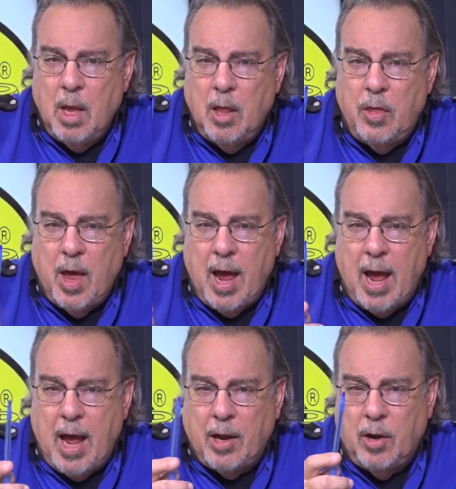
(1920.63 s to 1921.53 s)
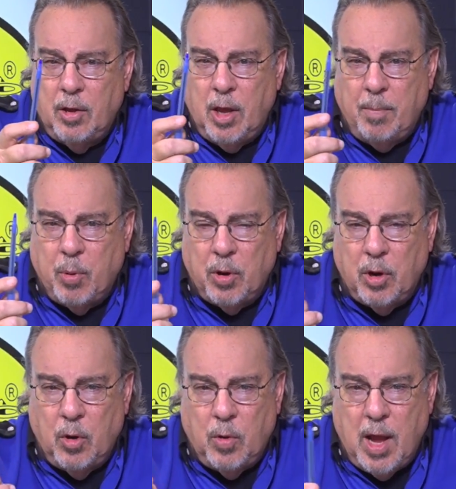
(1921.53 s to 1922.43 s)
that they put a
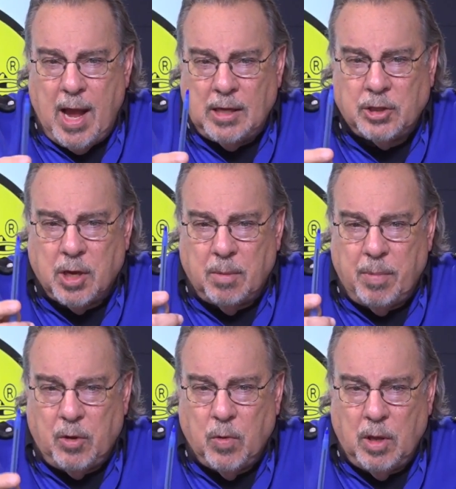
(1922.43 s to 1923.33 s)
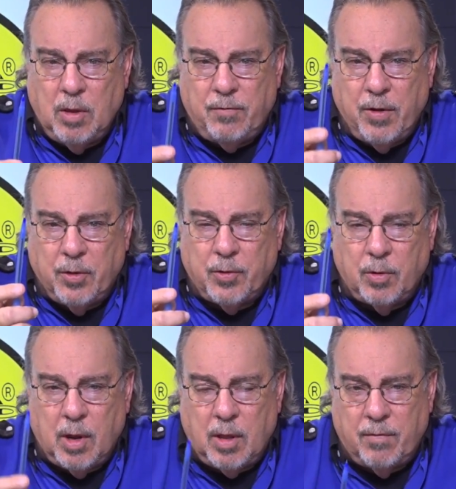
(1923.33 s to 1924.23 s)
new gasket between the
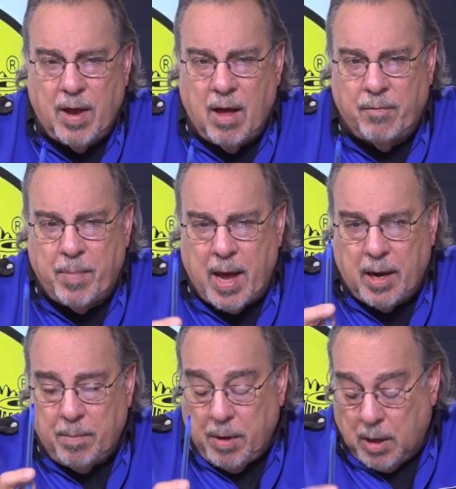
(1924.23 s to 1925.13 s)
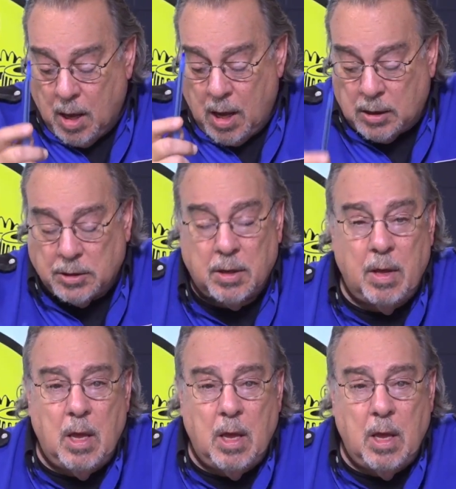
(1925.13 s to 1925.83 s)
filter and the valve body, because